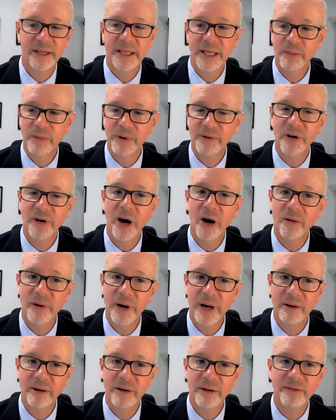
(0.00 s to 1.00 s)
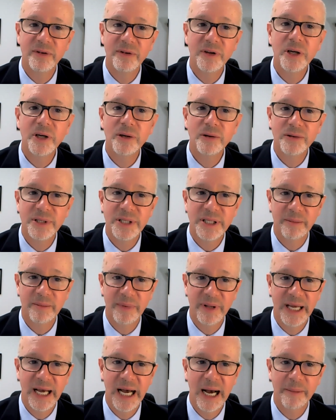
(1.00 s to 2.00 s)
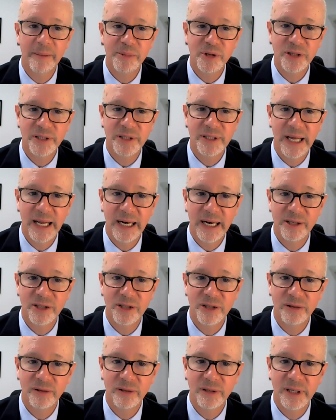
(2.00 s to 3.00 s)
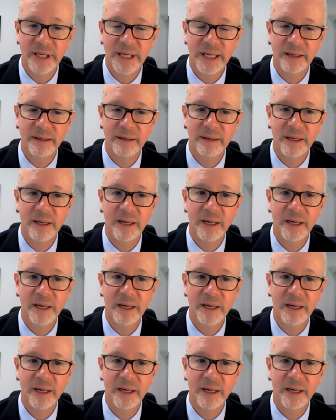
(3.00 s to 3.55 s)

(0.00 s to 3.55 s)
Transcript: then we've already viewed some of the options that a student can,